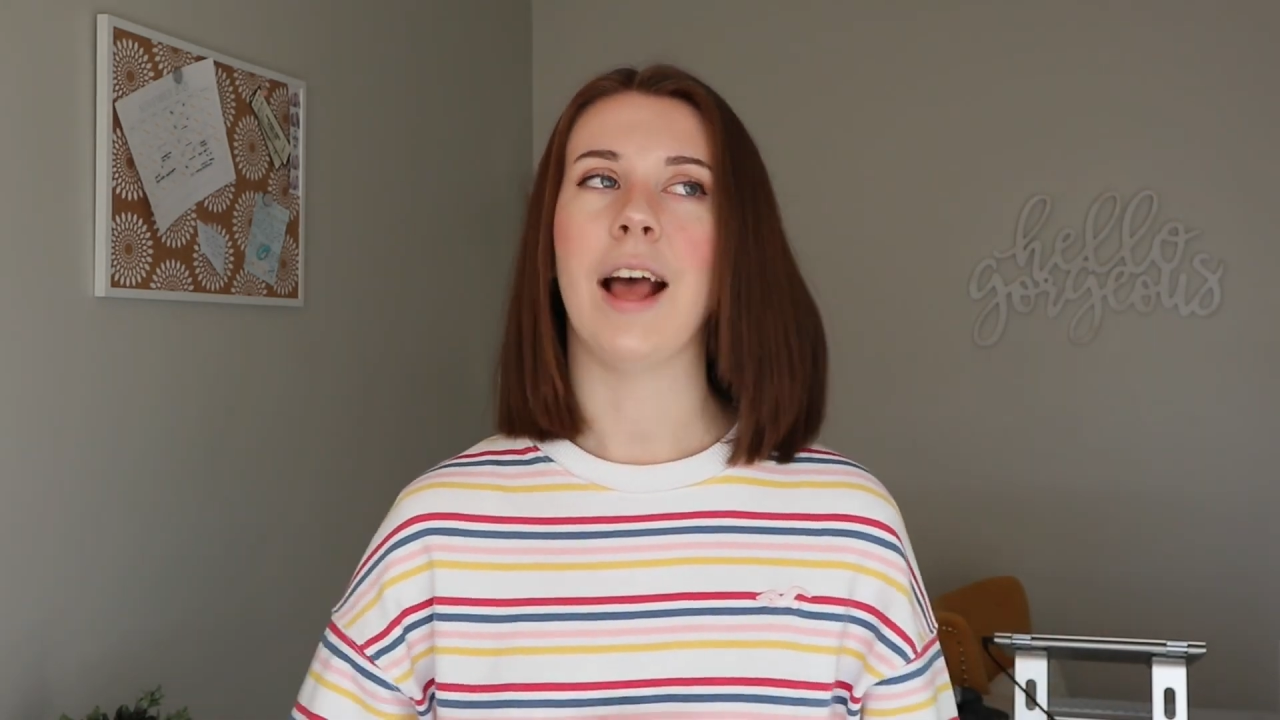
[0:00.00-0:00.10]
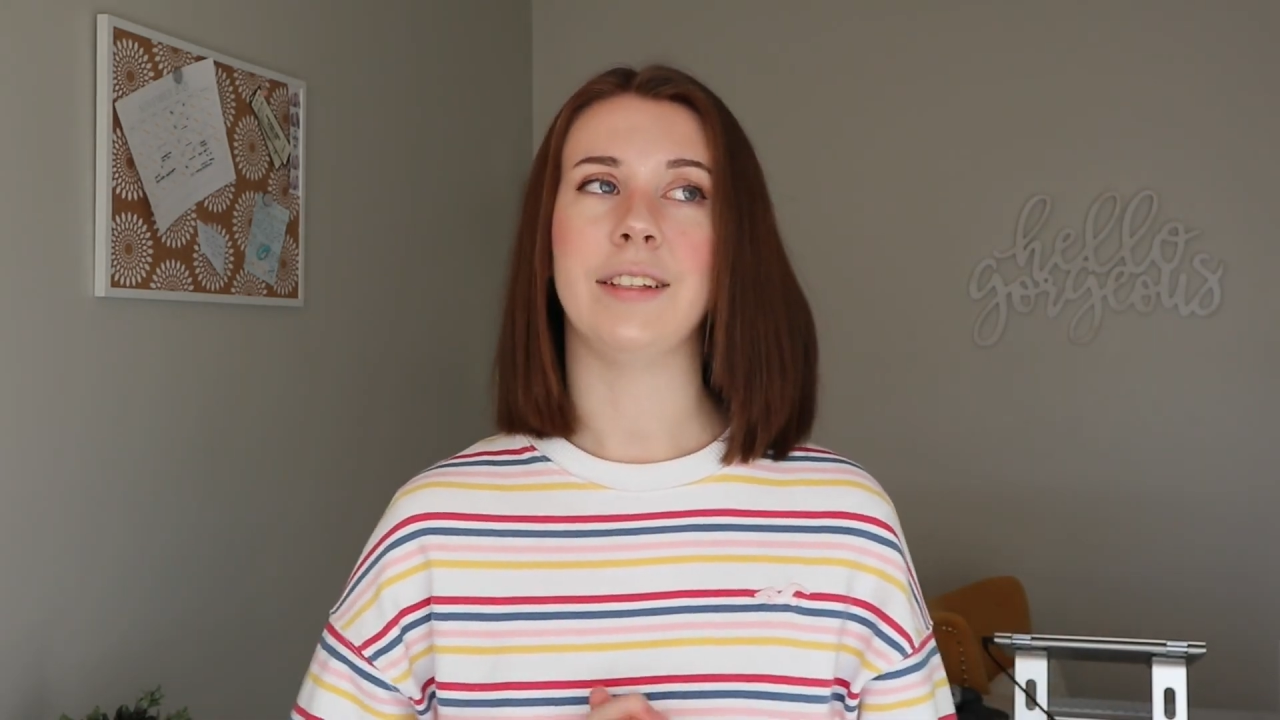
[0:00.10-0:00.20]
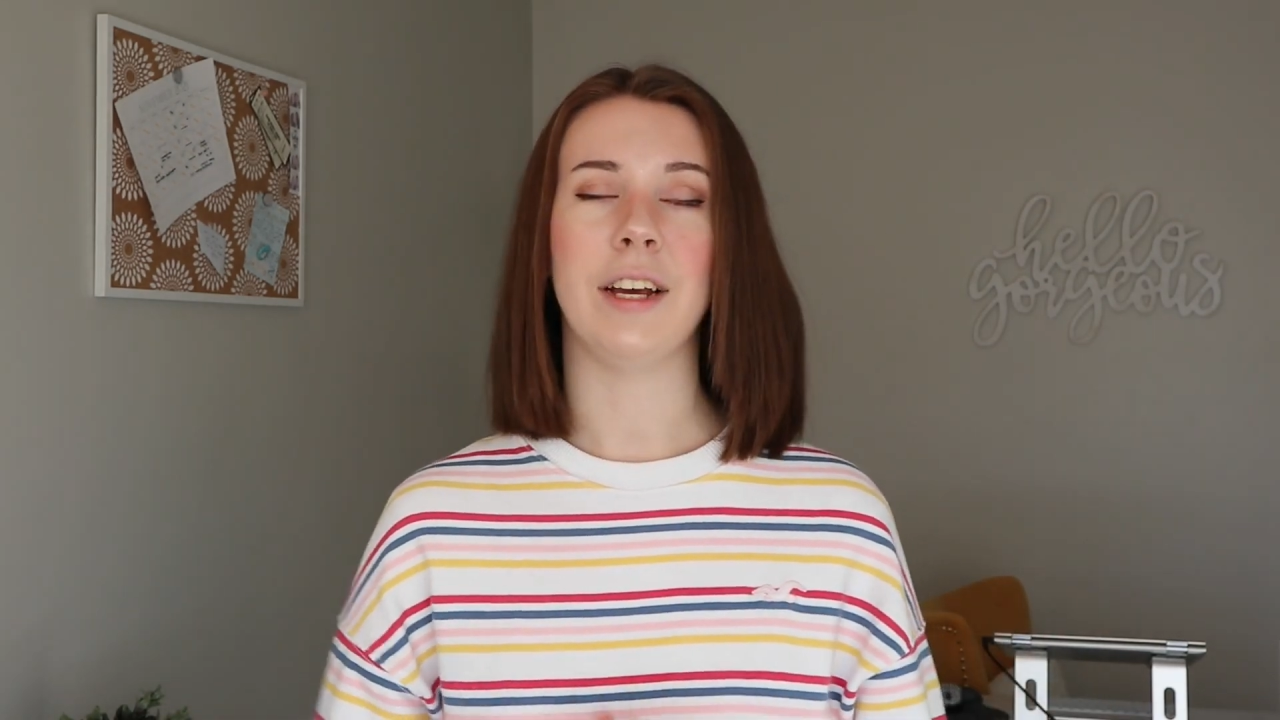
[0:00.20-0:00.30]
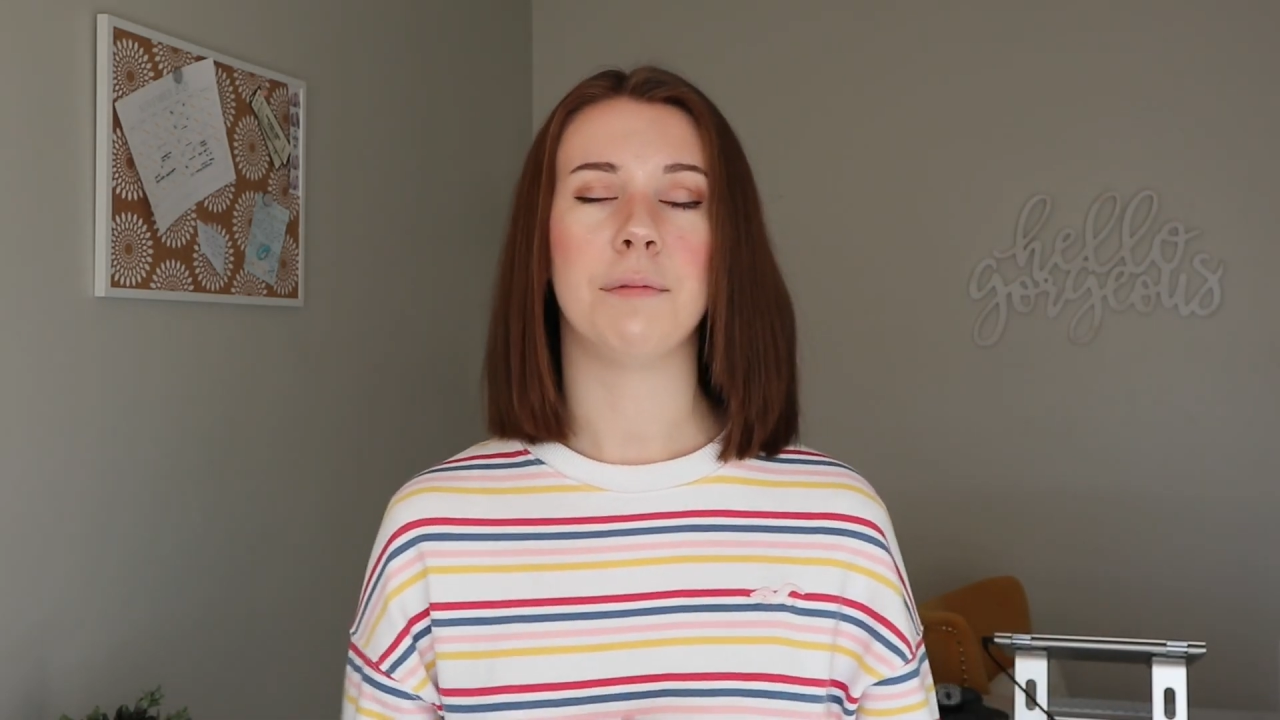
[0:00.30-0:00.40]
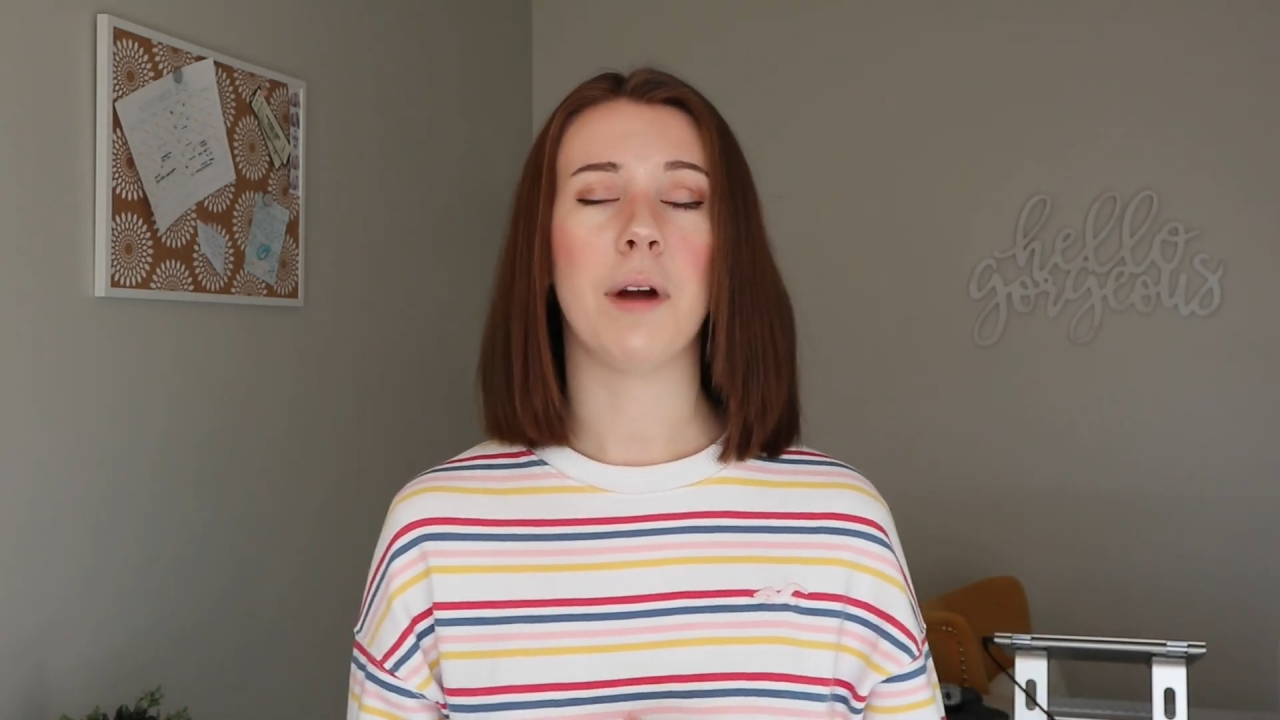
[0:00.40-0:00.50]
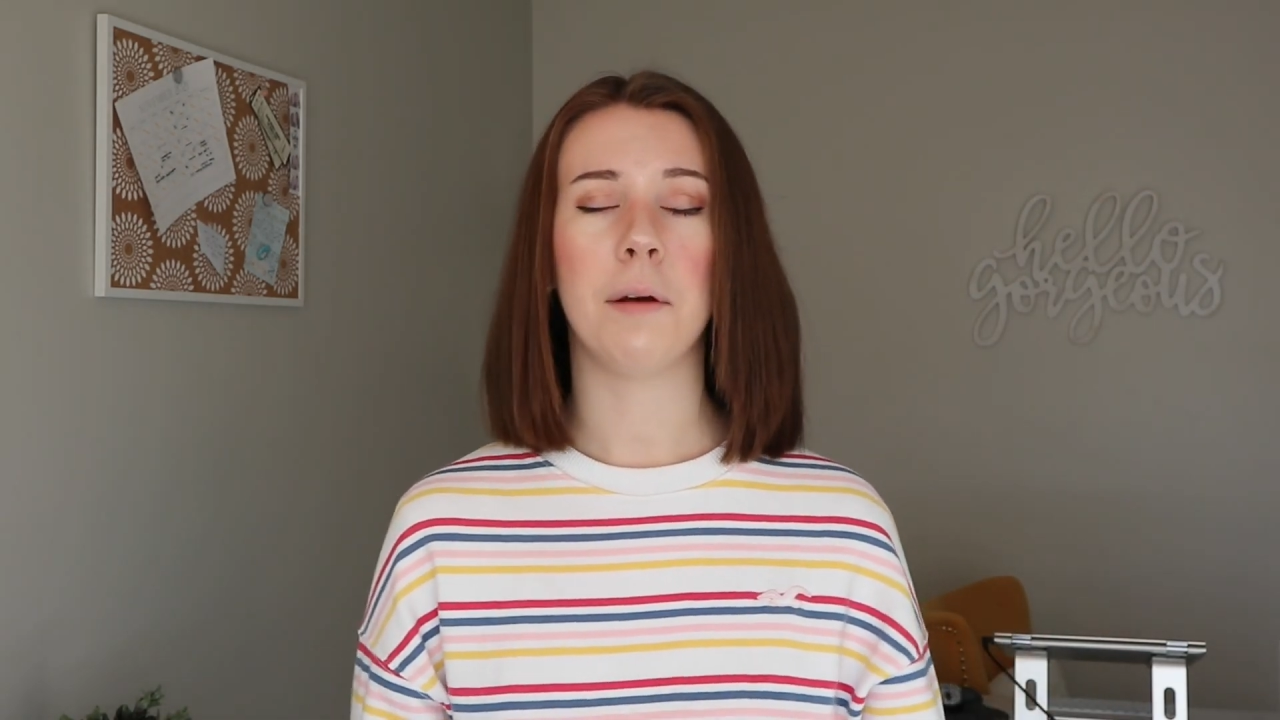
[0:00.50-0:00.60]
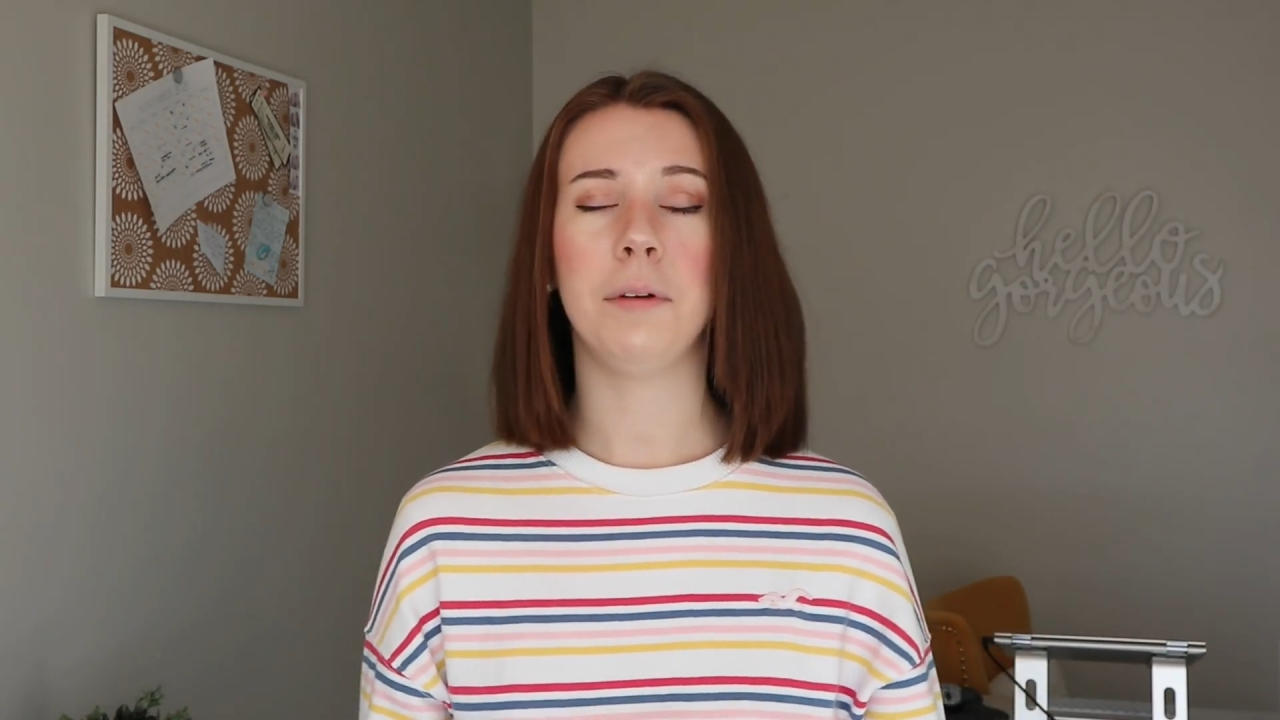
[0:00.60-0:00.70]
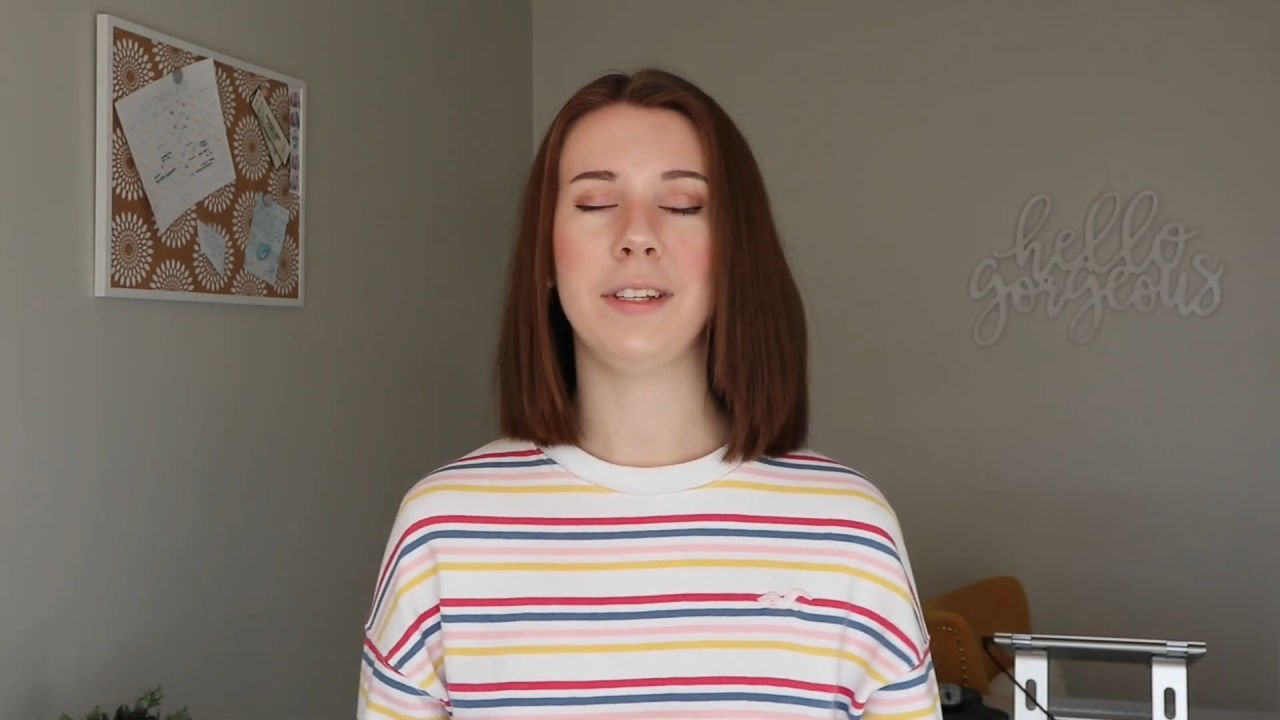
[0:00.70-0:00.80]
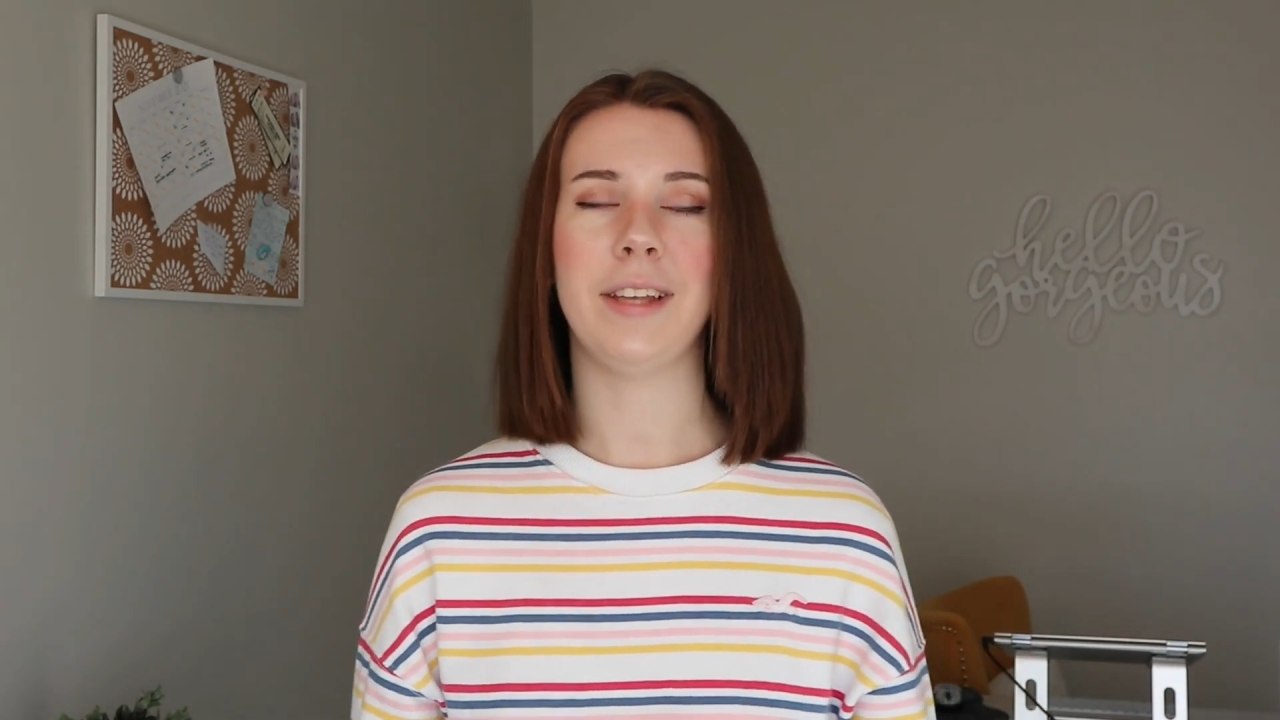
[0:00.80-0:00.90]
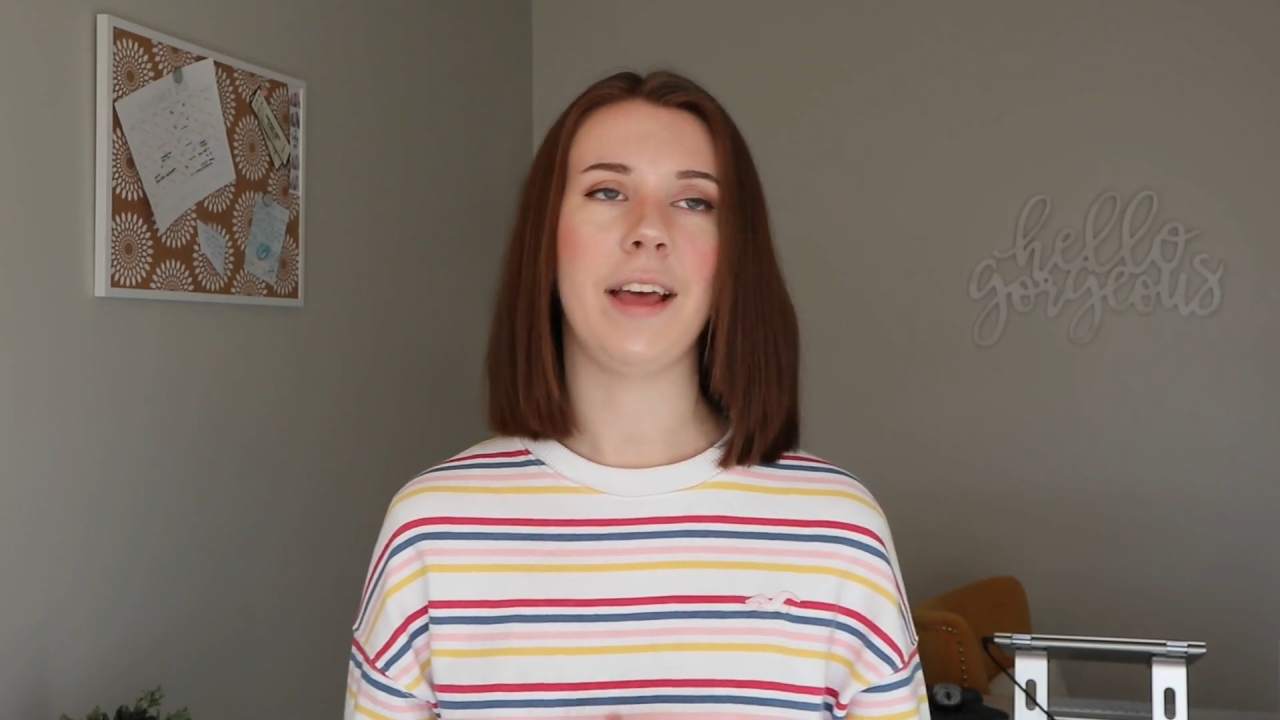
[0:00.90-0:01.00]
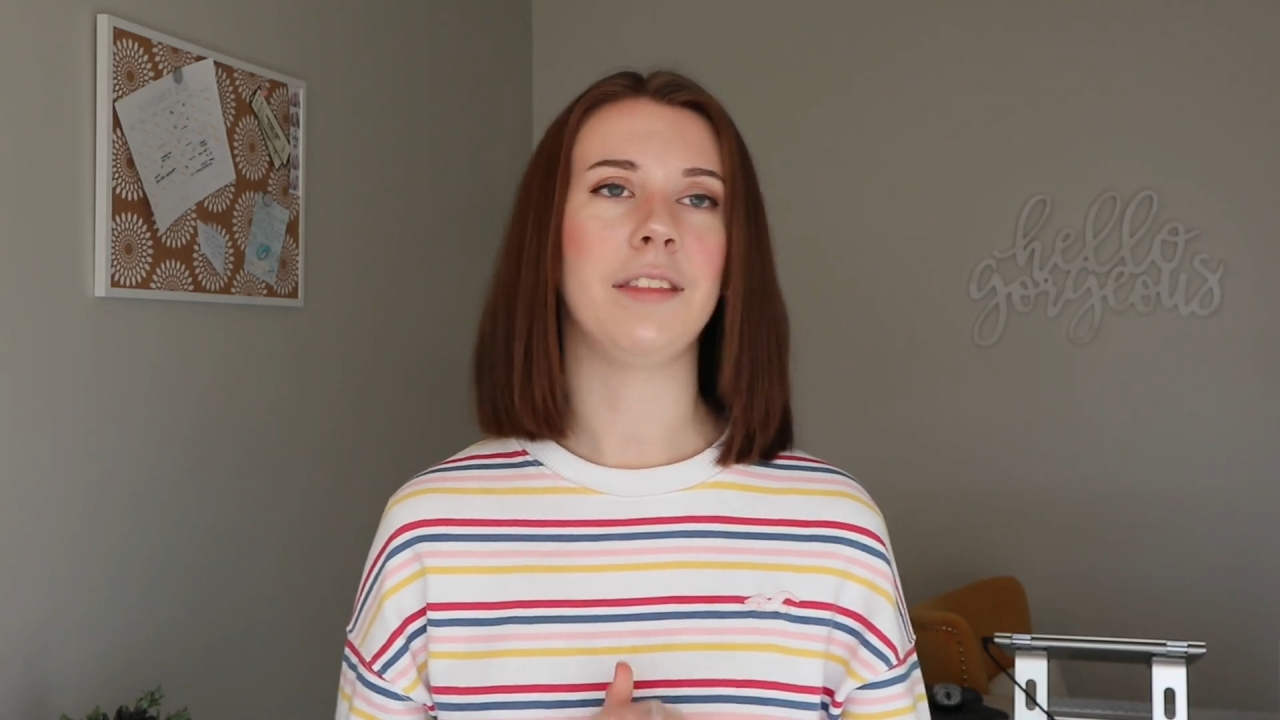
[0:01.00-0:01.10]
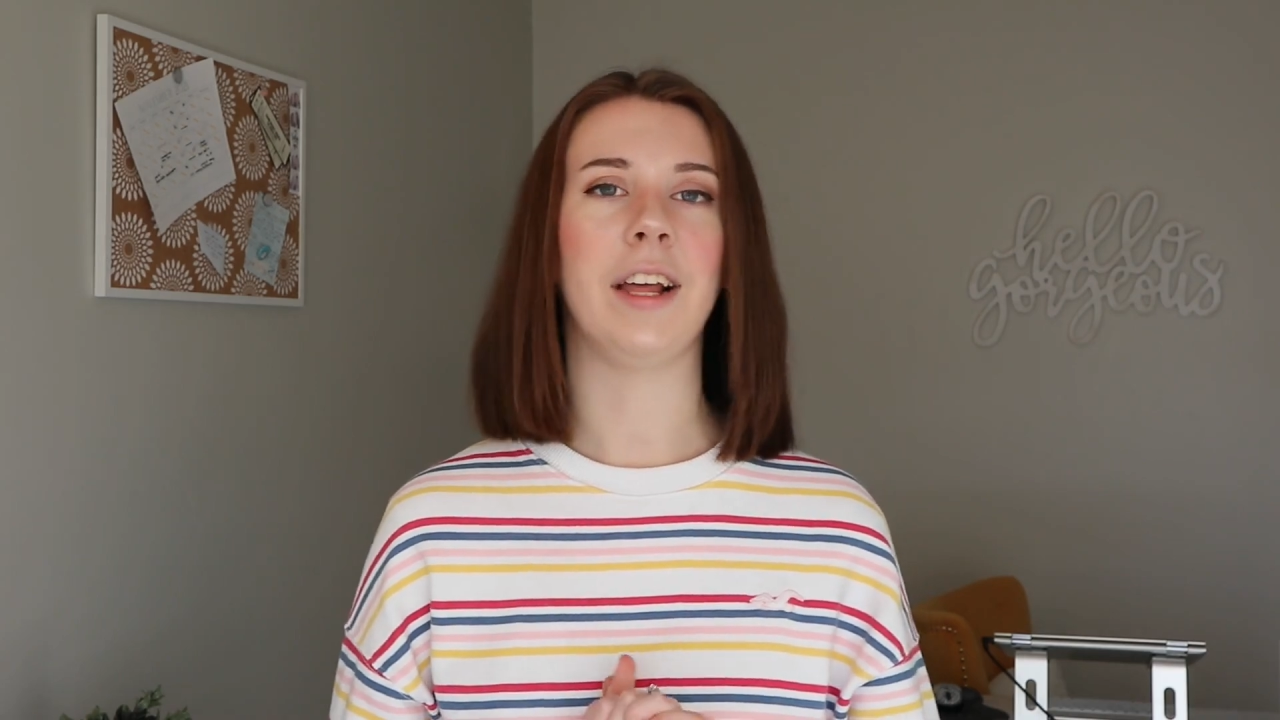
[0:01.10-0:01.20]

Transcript: as I've probably said